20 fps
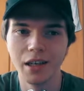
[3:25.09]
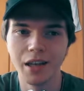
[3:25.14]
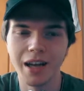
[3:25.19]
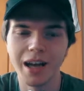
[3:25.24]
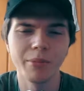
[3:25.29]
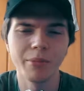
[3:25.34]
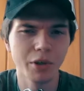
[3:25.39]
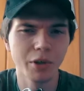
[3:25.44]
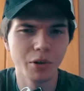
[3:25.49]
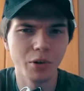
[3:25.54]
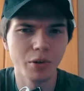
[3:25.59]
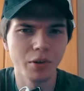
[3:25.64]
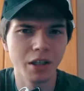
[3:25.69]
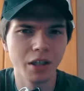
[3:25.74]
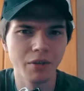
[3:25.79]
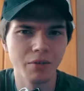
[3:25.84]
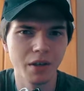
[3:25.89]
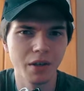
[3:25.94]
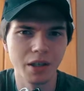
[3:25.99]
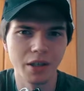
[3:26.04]
i'm
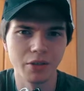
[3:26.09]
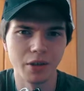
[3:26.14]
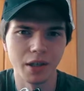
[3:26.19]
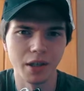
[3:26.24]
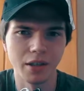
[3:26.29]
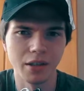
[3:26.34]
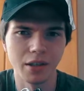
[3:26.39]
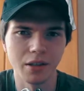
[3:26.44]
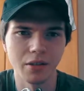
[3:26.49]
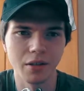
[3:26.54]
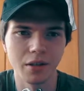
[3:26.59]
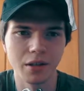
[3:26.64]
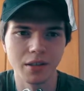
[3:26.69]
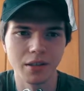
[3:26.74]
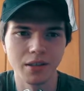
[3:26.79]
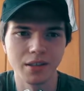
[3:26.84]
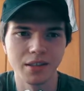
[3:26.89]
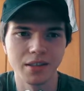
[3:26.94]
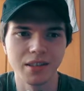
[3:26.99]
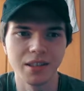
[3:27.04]
recording a video right now
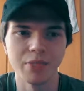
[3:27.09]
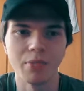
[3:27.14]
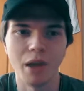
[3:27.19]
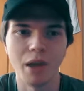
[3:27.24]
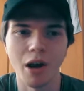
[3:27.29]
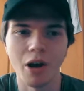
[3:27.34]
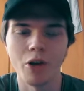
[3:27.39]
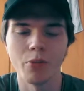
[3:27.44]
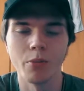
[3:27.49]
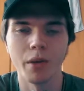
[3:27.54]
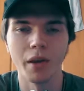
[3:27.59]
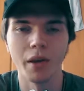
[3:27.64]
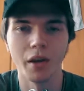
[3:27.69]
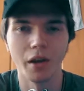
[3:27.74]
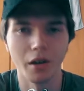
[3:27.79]
this is somehow my